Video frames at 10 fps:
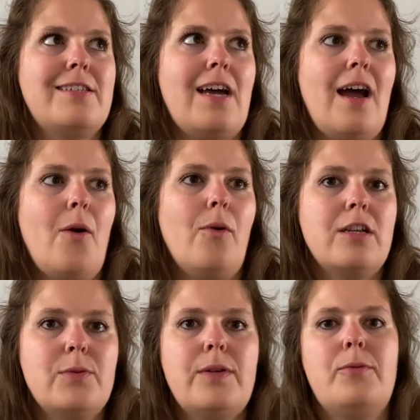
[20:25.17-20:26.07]

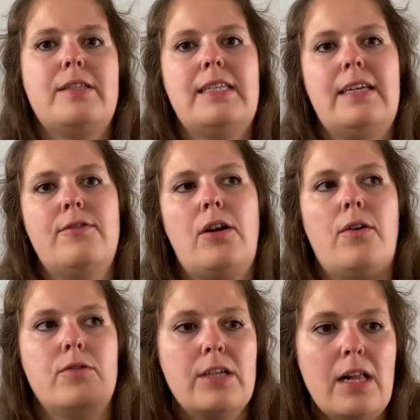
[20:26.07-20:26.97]
once we received our
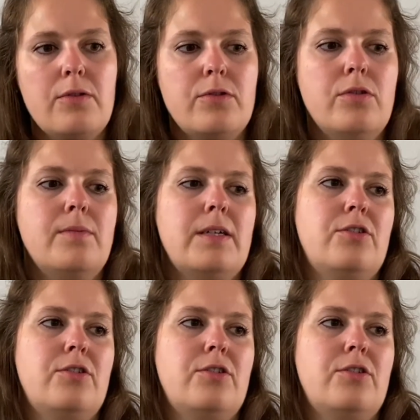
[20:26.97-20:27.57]
hotel room and